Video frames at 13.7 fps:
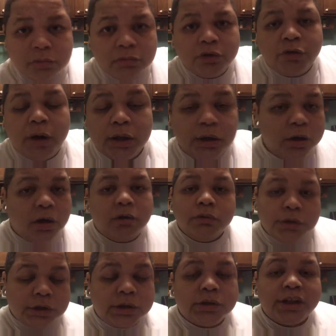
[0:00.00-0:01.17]
crack your knuckles.
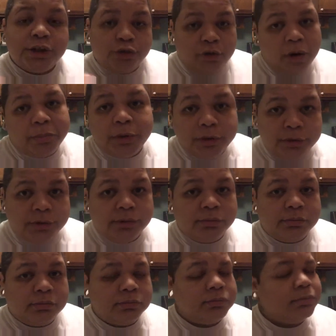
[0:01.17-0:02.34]
That's crepitus.
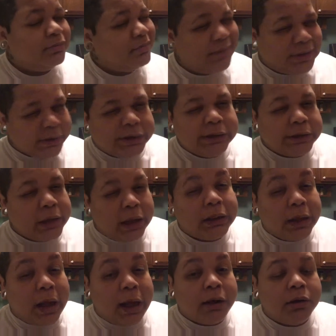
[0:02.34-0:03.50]
This is not
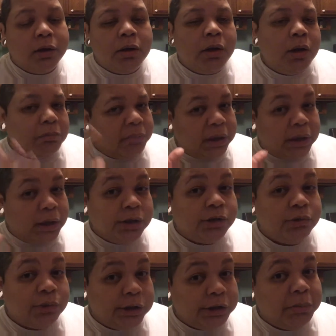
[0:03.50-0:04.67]
that. My knee is
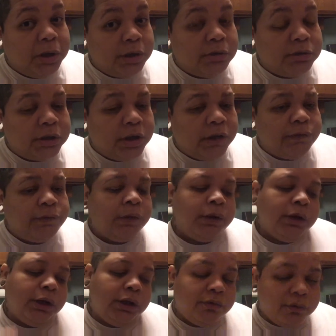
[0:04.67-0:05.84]
doing some other stuff.
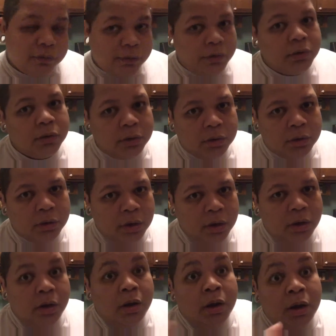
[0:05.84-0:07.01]
And if
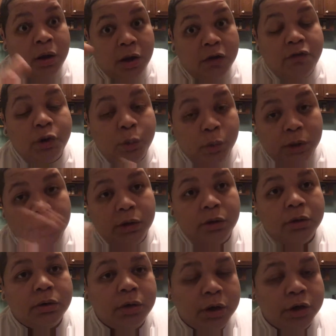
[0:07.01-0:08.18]
and when,
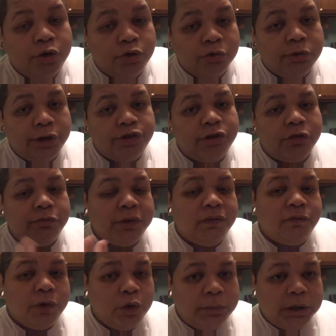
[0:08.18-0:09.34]
in the duration of me
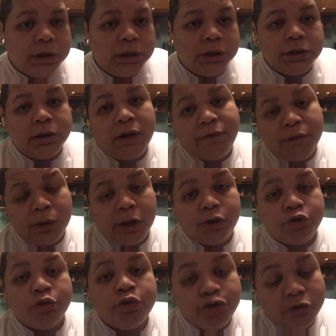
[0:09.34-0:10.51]
filming this, I feel like
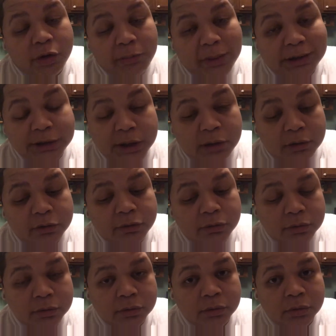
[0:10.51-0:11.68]
torturing myself,
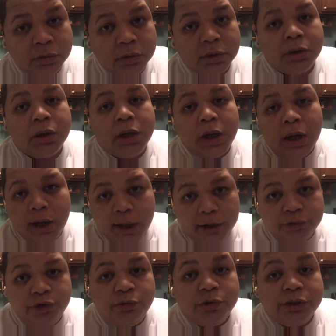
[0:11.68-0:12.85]
I'll
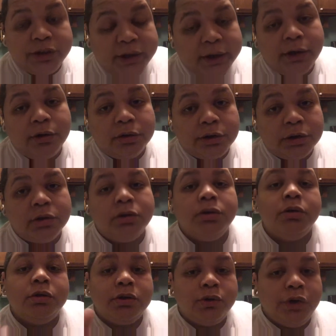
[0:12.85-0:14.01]
do the stairs
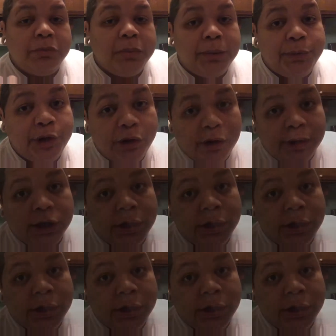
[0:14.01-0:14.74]
so that maybe y'all can